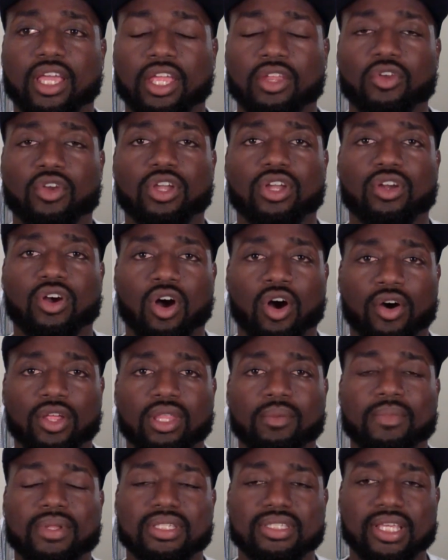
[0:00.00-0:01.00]
and you can call
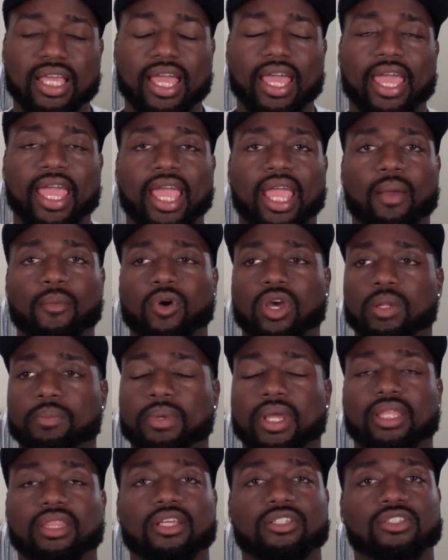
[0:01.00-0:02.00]
them and say, hey, I'm going to
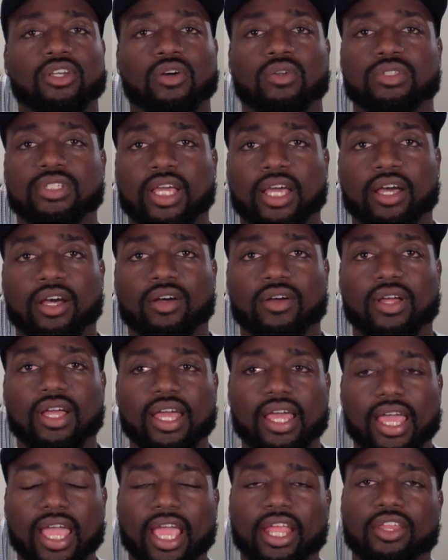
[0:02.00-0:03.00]
be at this hotel,
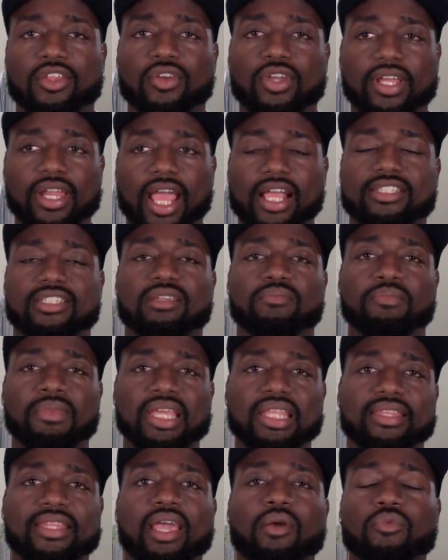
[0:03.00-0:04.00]
and you can actually
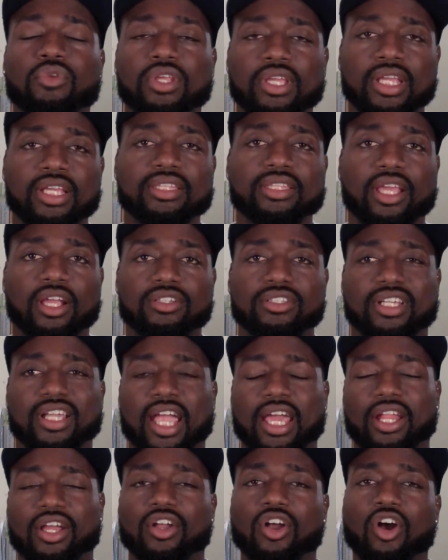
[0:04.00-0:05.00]
meet them when you get there to
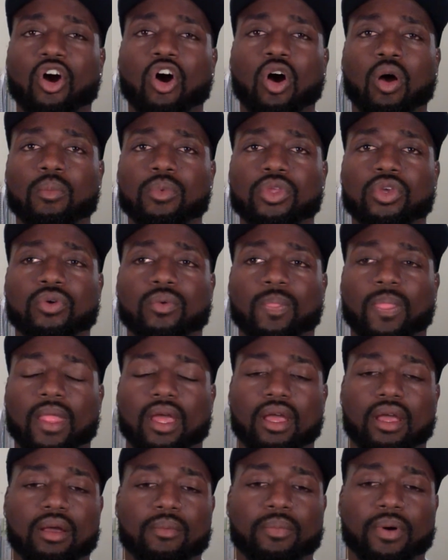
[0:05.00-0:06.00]
kind of calm you.
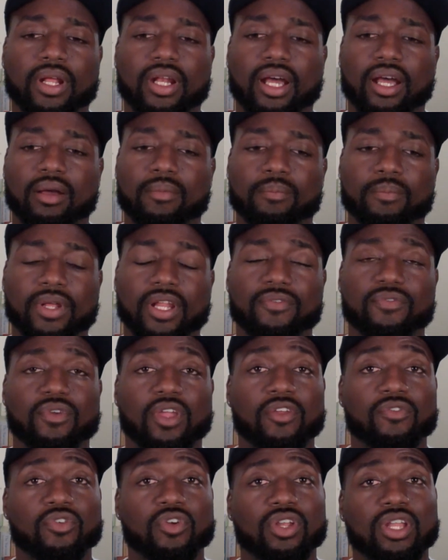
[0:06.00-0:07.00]
But
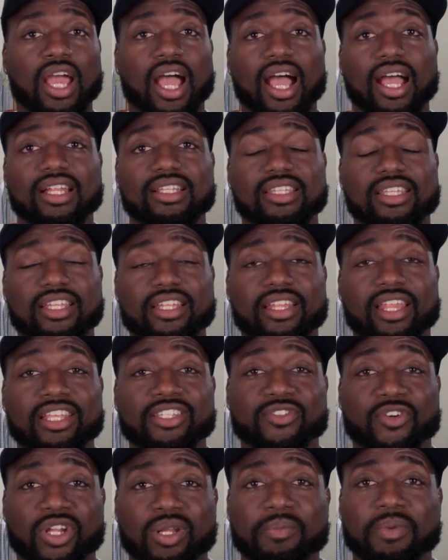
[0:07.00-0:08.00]
if you're not,
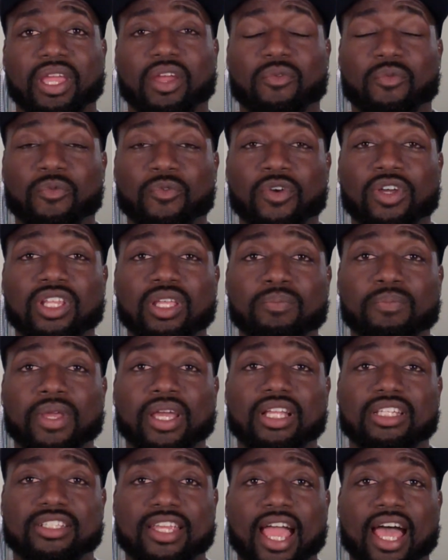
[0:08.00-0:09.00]
it's going to be a really
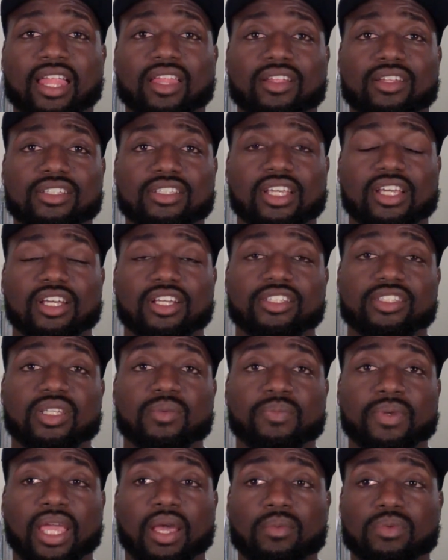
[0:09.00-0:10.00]
big challenge to
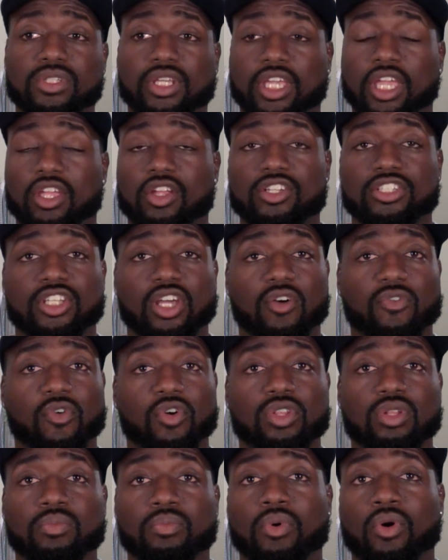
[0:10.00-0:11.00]
be able to get yourself
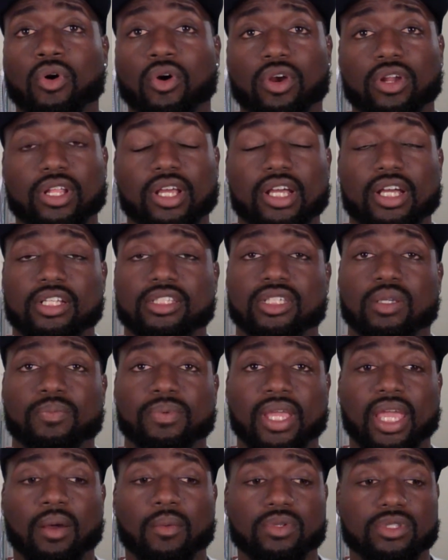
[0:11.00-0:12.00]
on the board, to
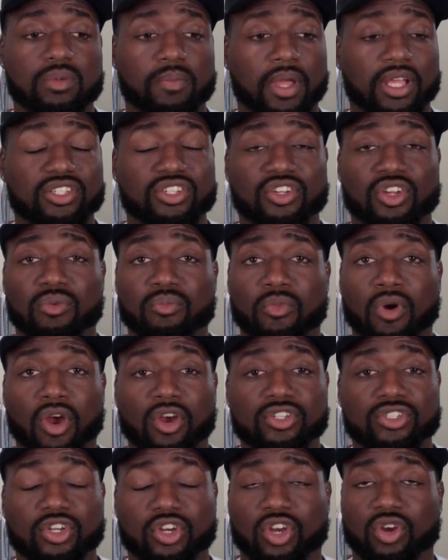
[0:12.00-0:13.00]
be able to make sure your
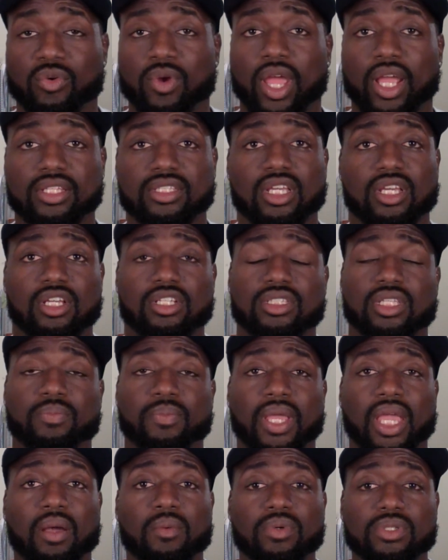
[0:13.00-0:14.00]
marks are correct, to
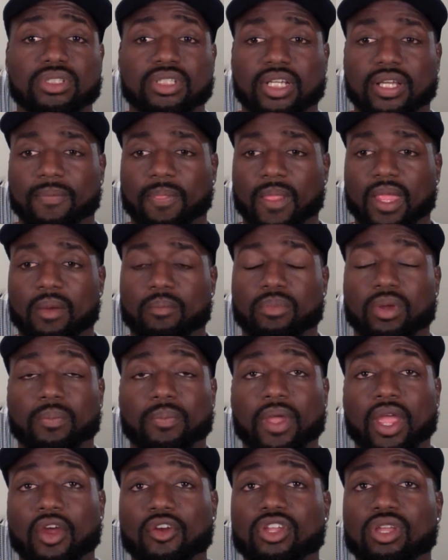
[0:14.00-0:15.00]
be able to
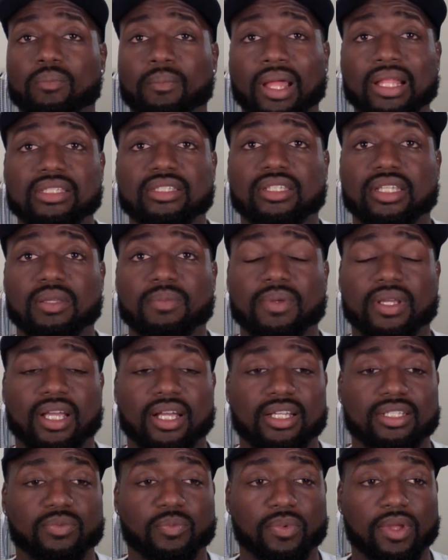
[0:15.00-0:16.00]
prepare you mentally,
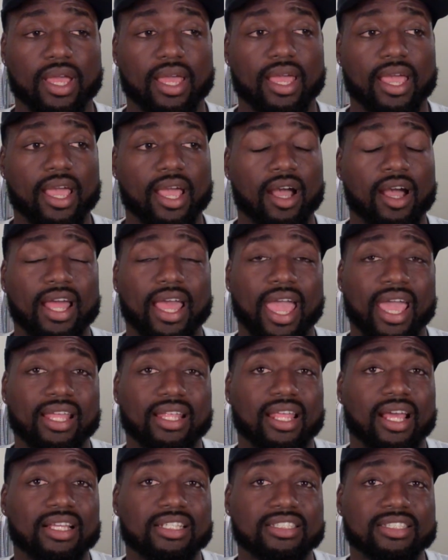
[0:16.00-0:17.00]
because
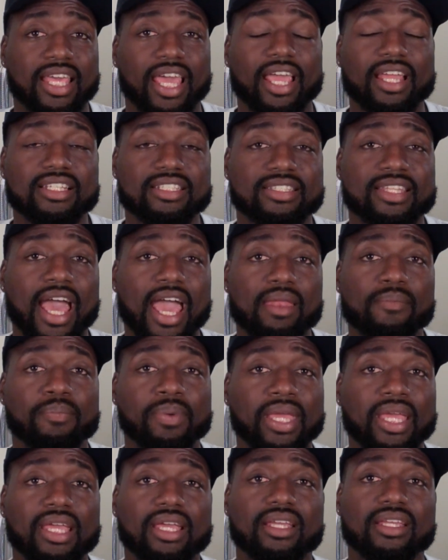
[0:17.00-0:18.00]
at a stage that
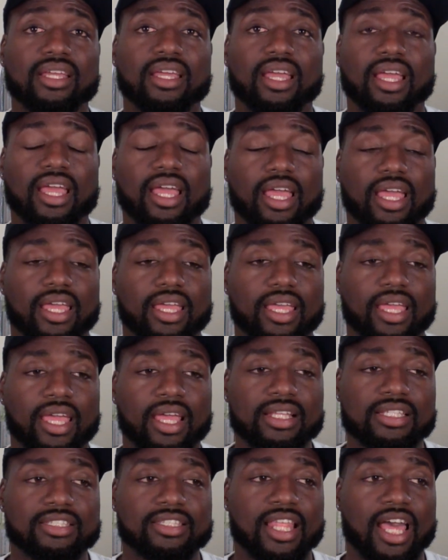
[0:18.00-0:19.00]
big,
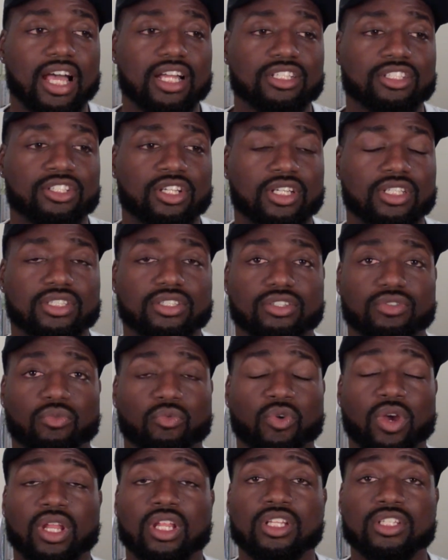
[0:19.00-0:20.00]
it's not just
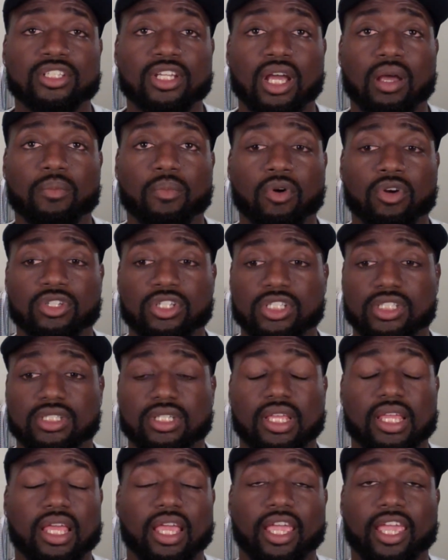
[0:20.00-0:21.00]
run and jump or
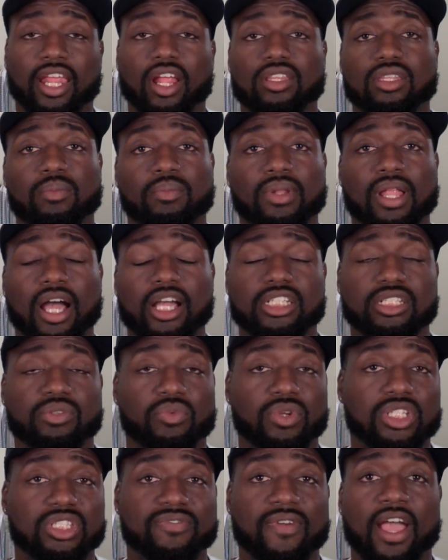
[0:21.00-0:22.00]
just get out the blocks and
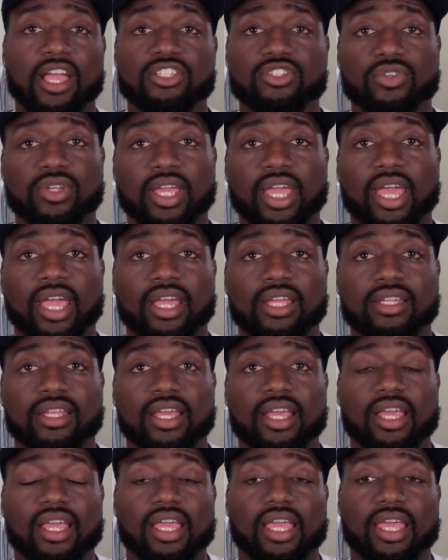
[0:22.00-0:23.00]
run as fast as you can.
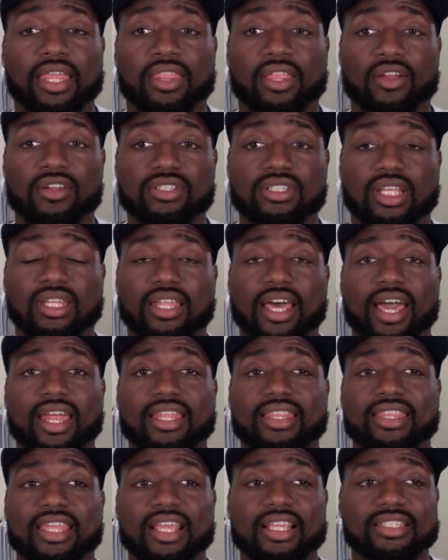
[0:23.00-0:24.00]
There's a lot
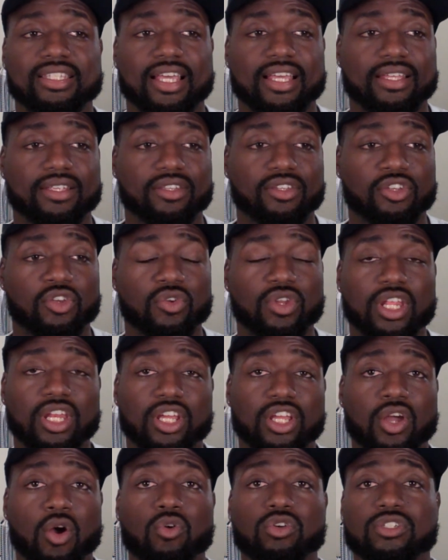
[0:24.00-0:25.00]
of things that you need
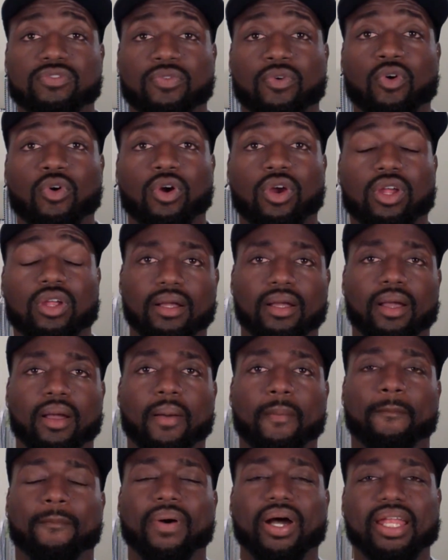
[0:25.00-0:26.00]
to coach for.
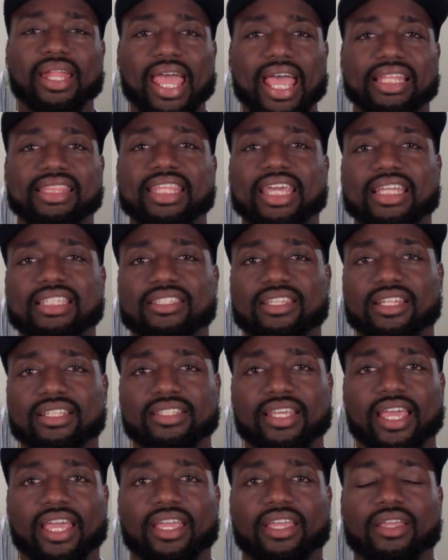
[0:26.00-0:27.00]
But at the end of the
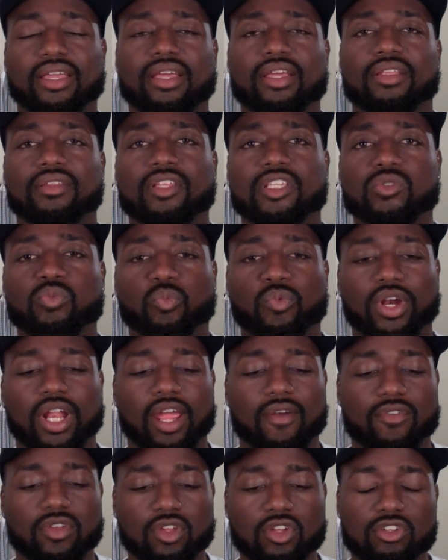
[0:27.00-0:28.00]
day, just
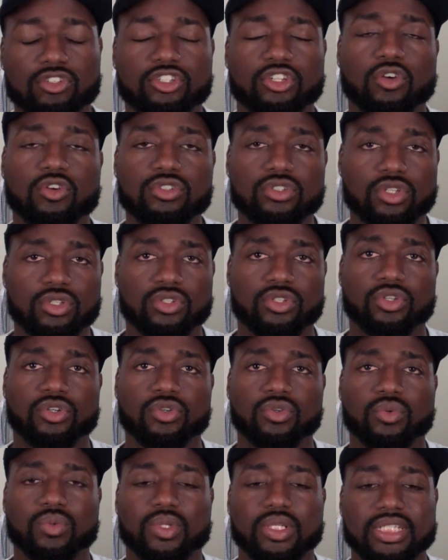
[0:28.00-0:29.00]
whatever you choose to
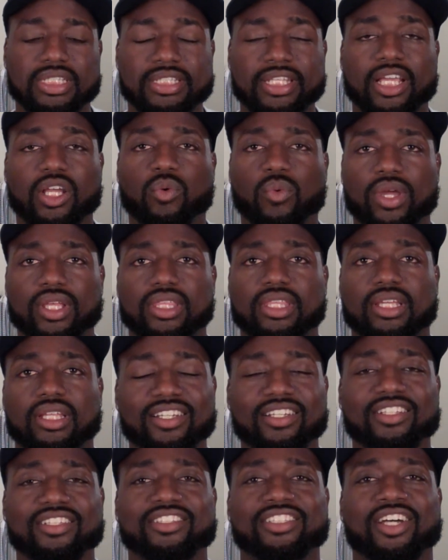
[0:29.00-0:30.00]
do, stick with it.
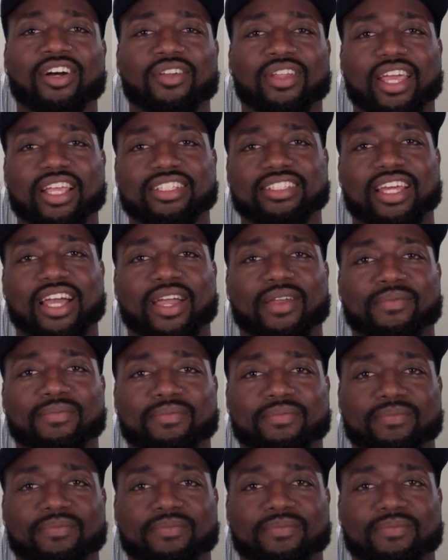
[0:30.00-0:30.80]
Till next time.